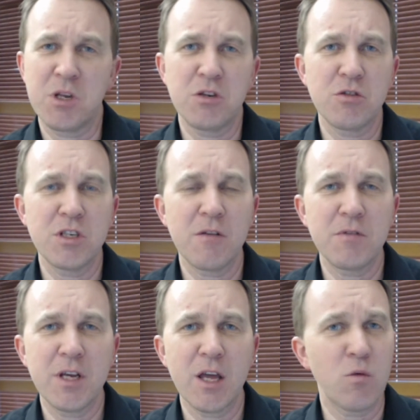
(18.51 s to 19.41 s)
get your stuff
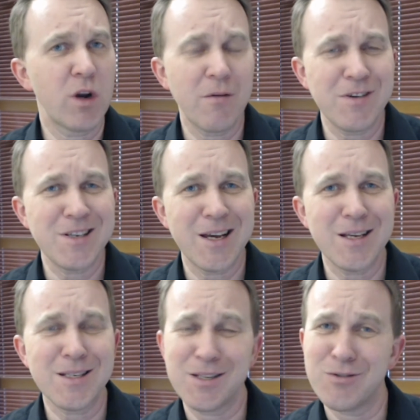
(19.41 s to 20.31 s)
together, whatever it
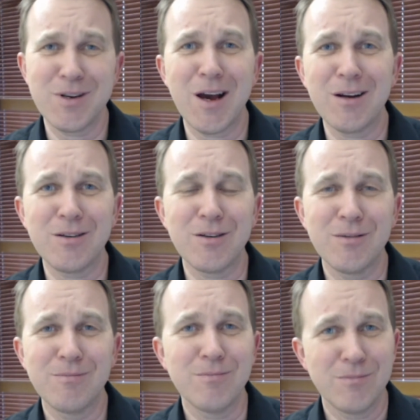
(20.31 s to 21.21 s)
takes. You're a doctor.
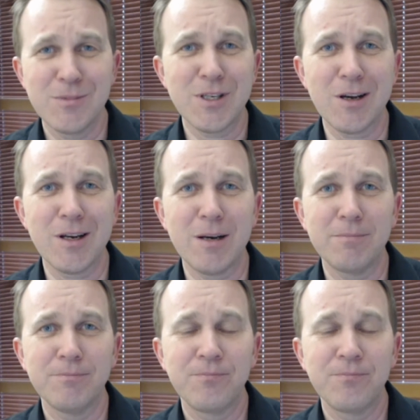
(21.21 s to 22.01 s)
Suck it up.